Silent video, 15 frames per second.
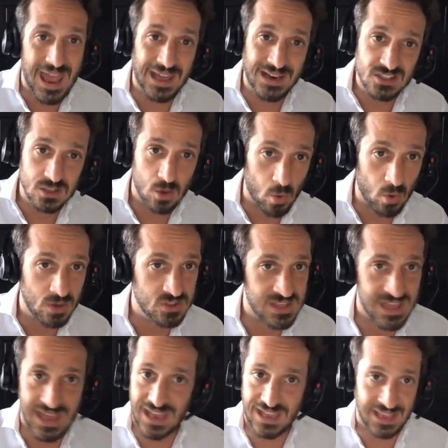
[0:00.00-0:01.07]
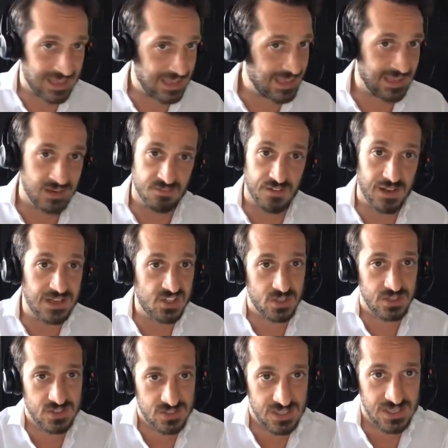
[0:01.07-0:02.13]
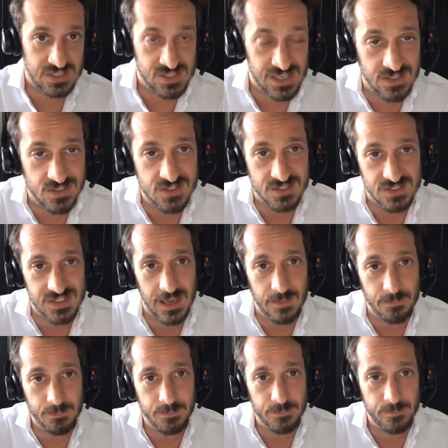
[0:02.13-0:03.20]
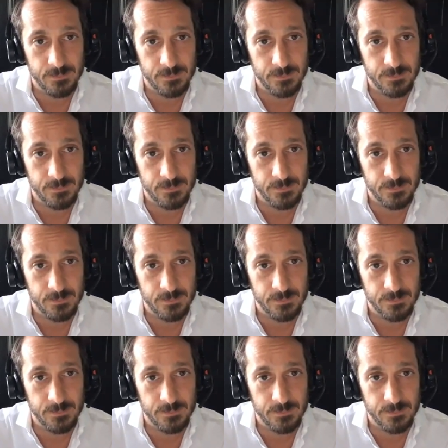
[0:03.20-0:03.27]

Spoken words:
And as long as they're here, inflation is here to stay.